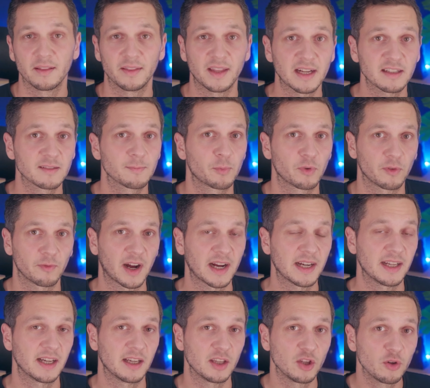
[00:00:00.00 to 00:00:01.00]
that is
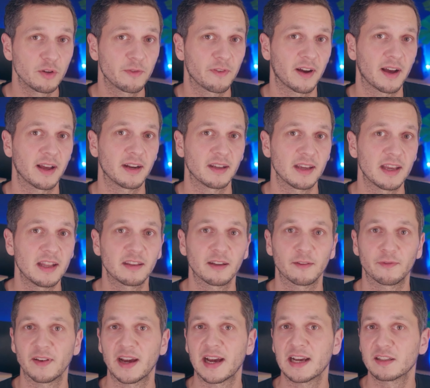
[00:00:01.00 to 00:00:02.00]
providing a unified
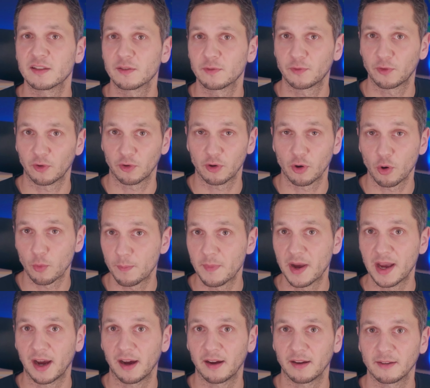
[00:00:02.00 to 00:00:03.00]
interface for
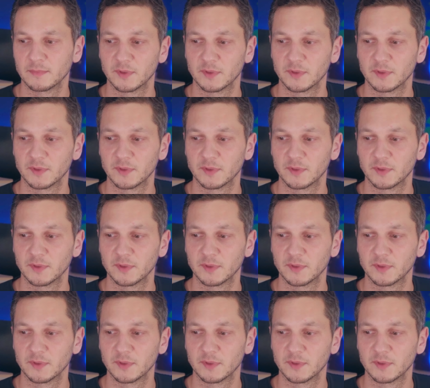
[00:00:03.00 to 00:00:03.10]
OpenAI.